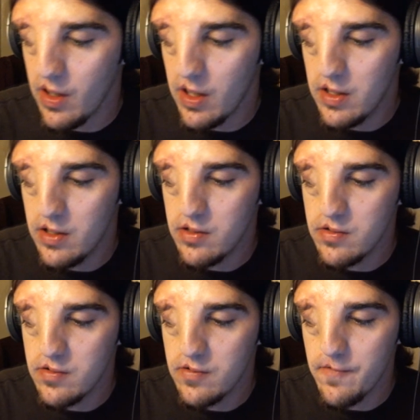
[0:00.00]
But yeah,
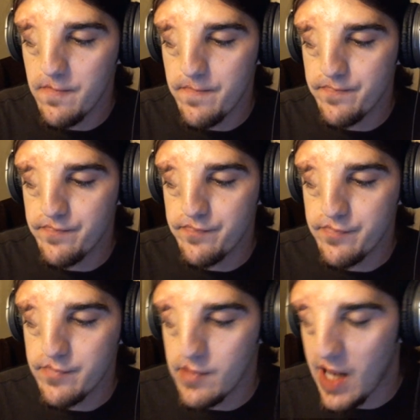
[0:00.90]
uh,
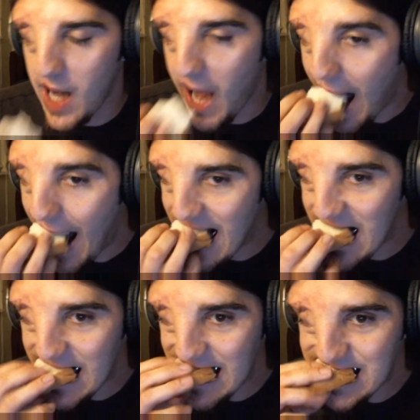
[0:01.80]
let's see. I was
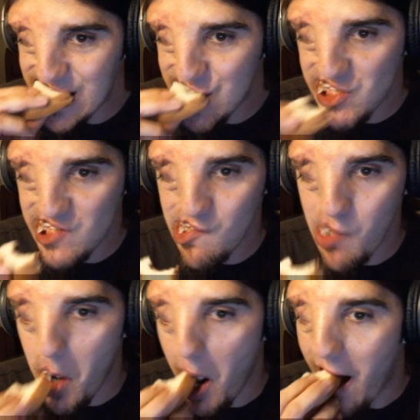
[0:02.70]
playing. Uh,
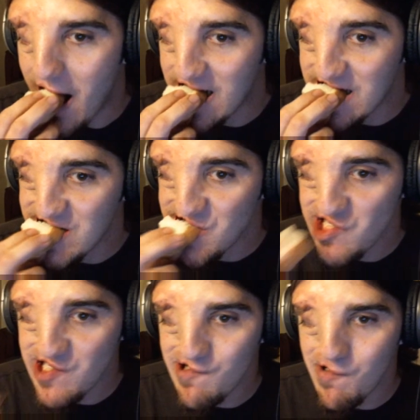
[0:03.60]
I've been playing Assassin's
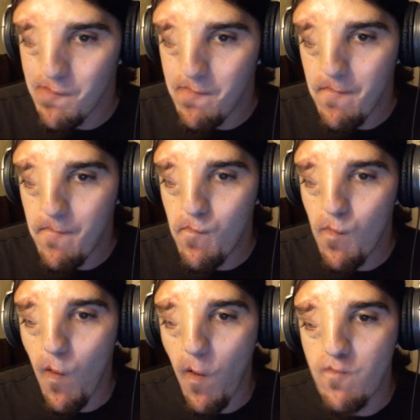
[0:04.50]
Creed 3.
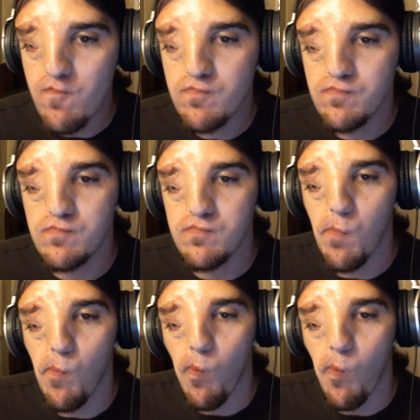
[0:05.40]
Um,